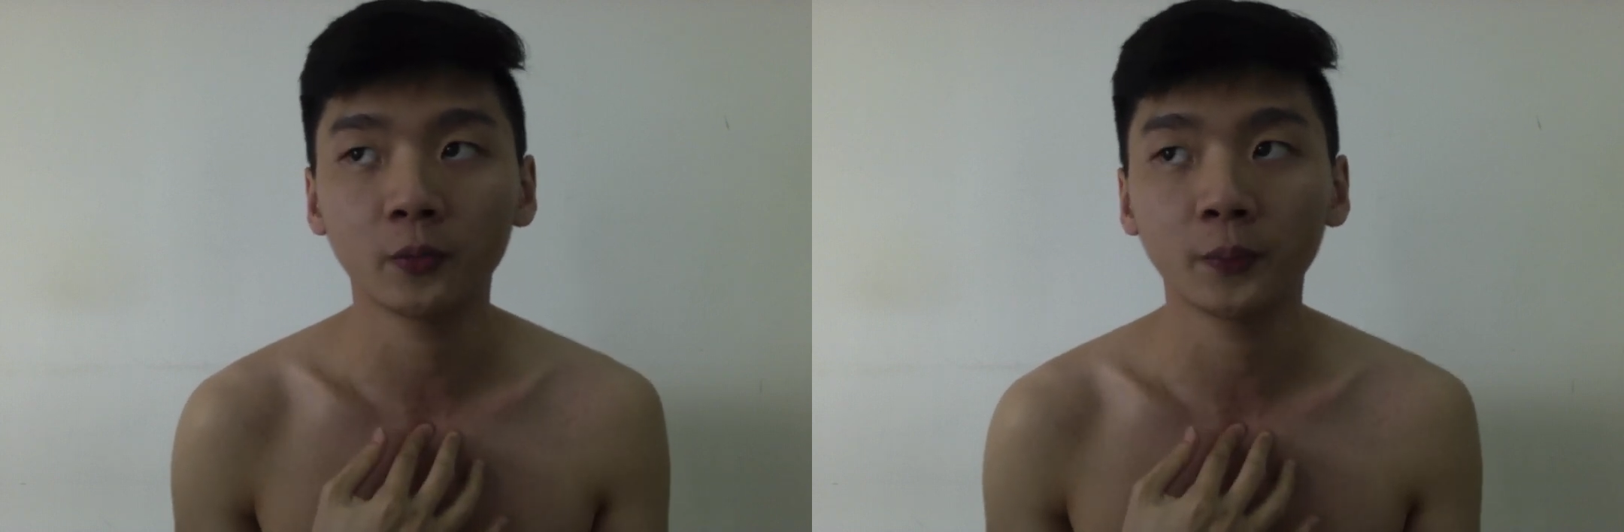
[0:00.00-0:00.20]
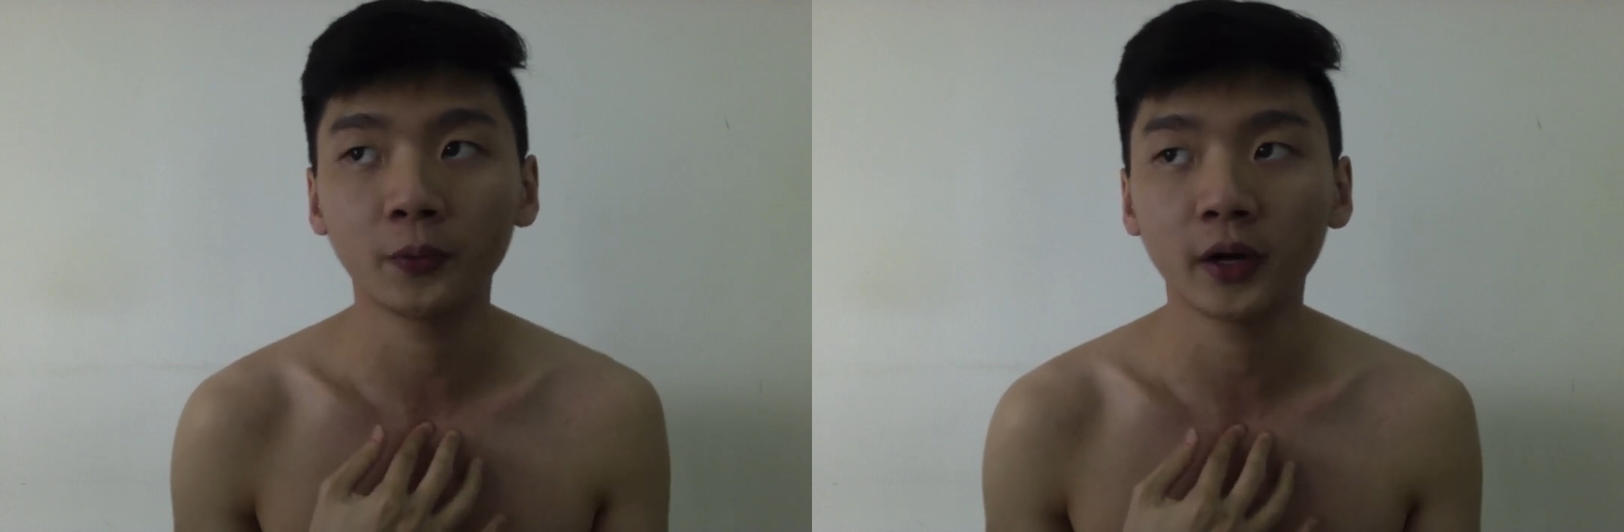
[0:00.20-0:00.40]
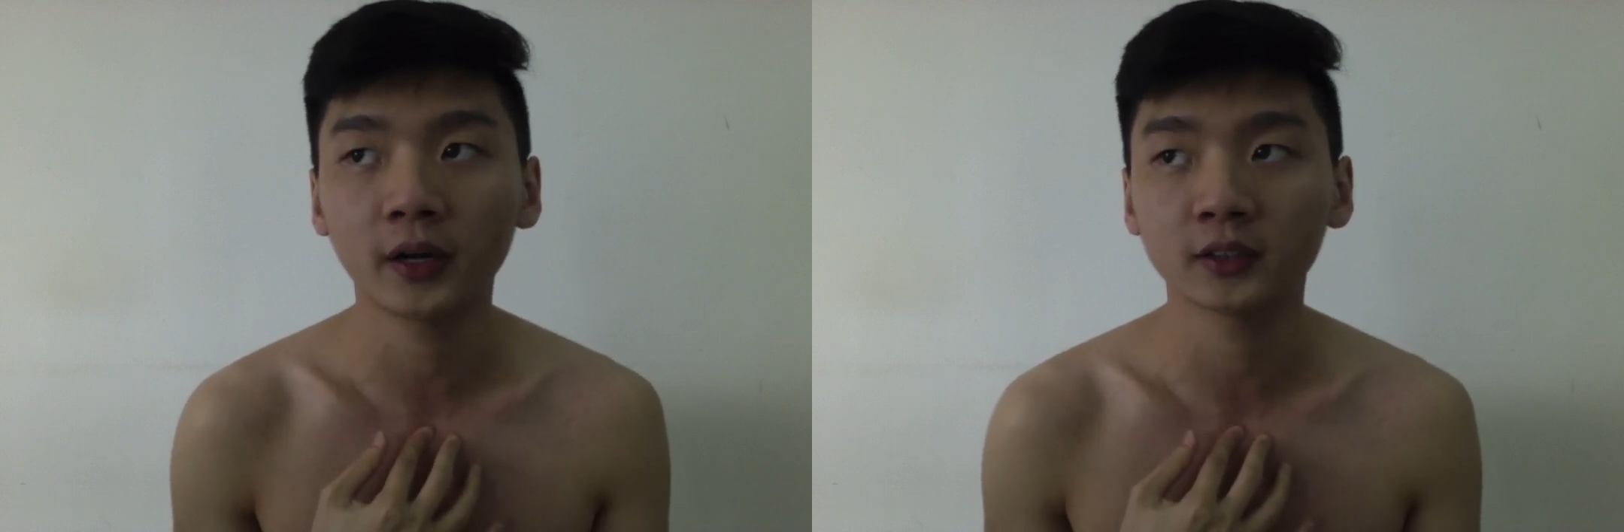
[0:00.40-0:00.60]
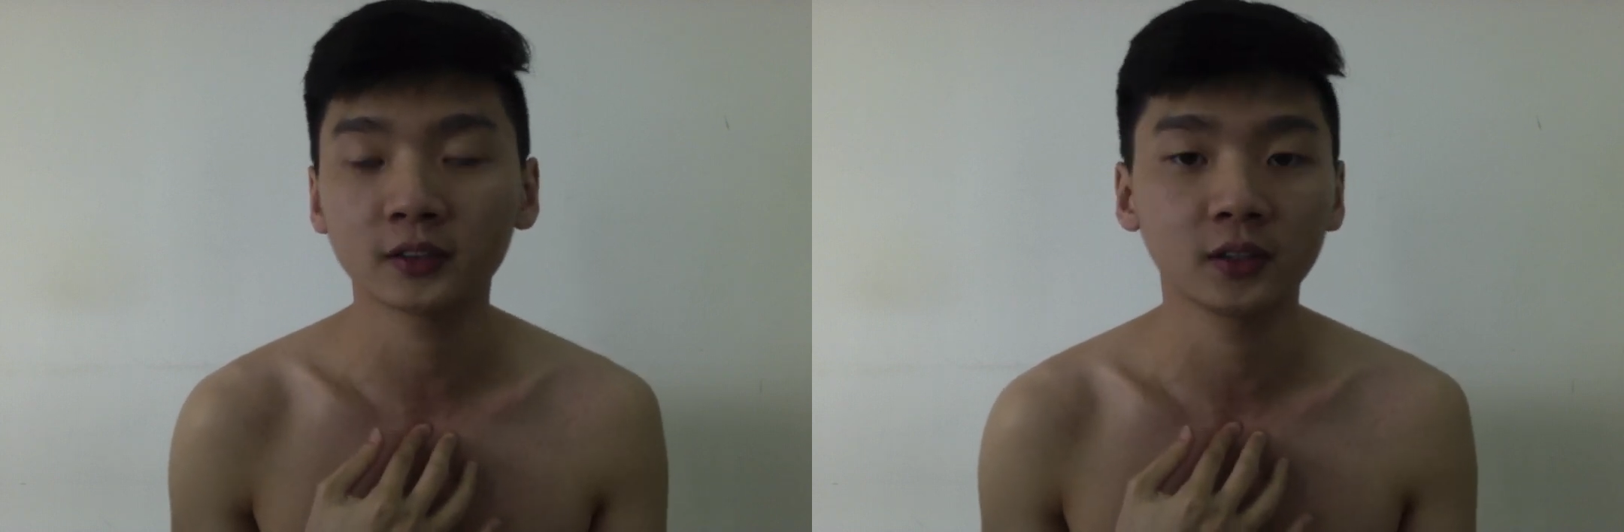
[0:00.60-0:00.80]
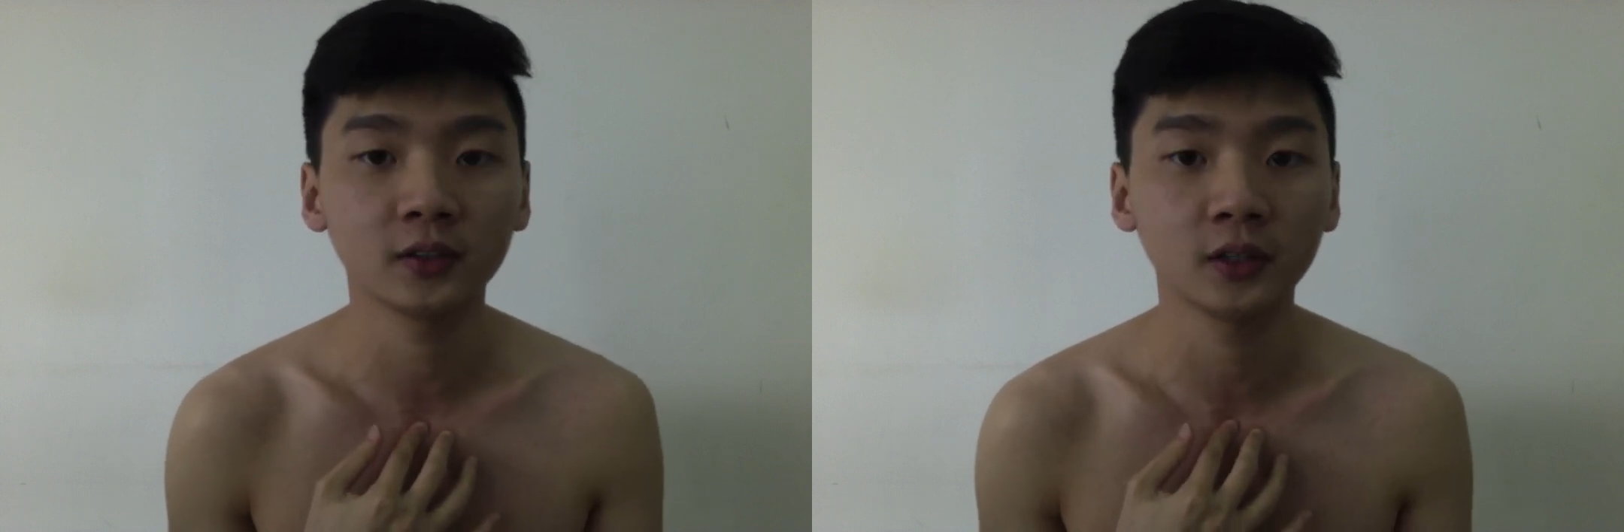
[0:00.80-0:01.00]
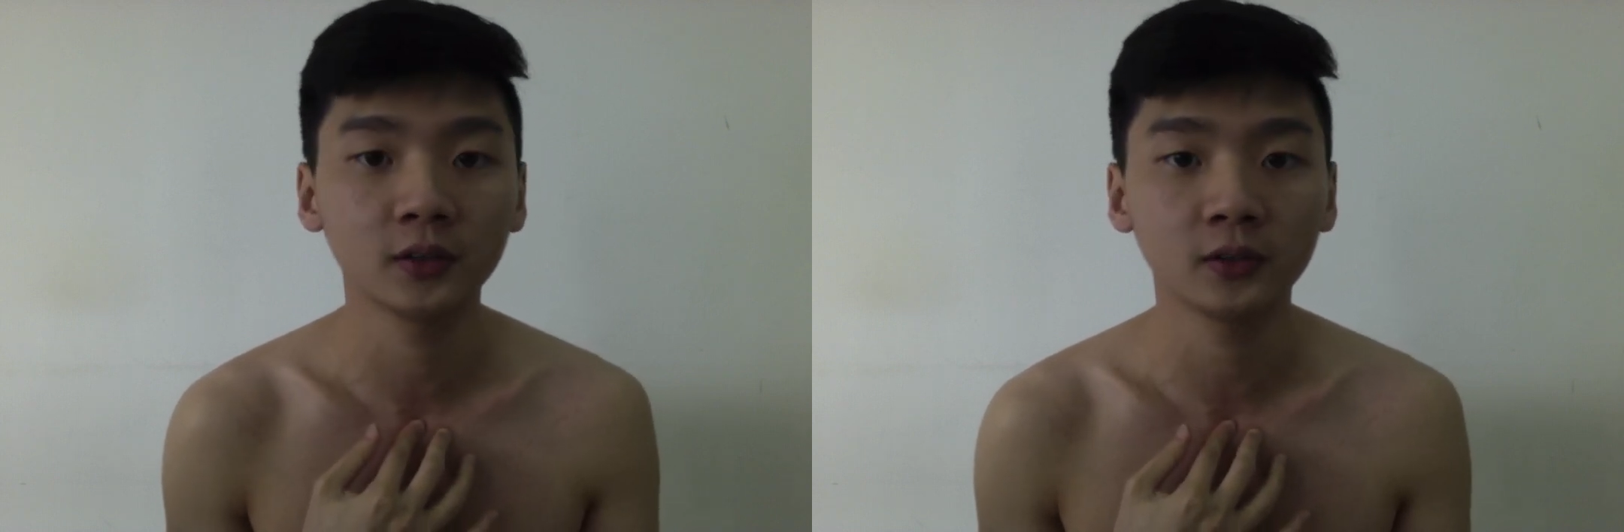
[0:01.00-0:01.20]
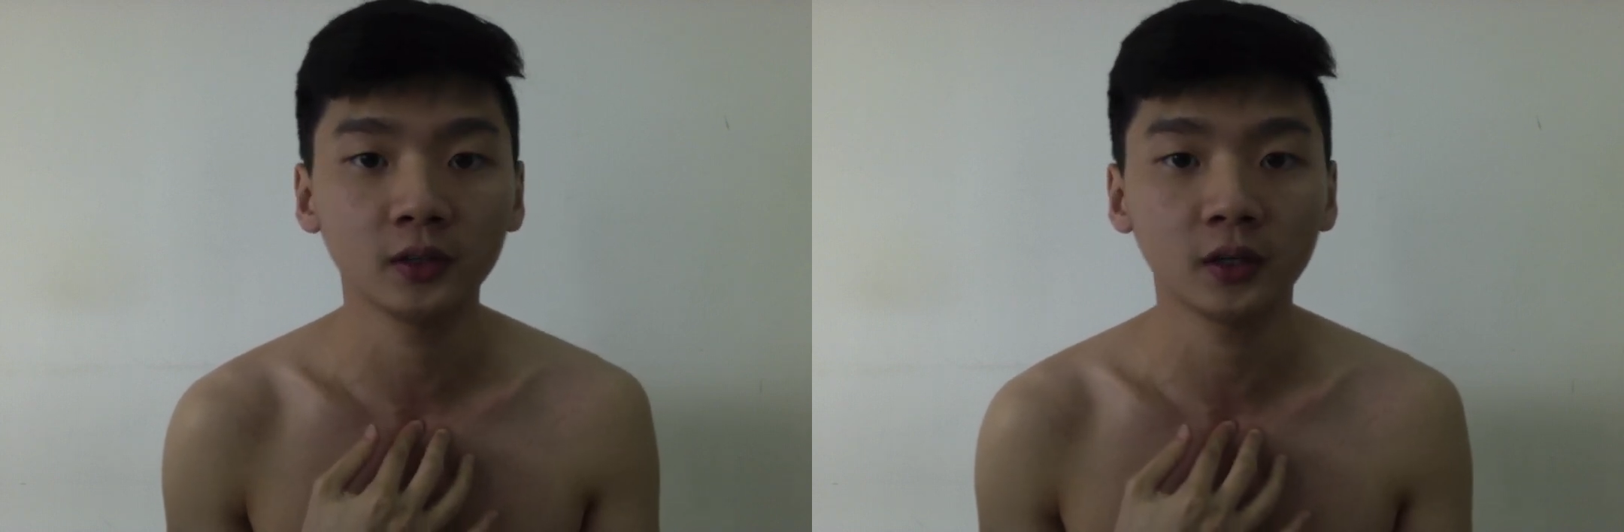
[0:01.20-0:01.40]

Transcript: we put at the sternum,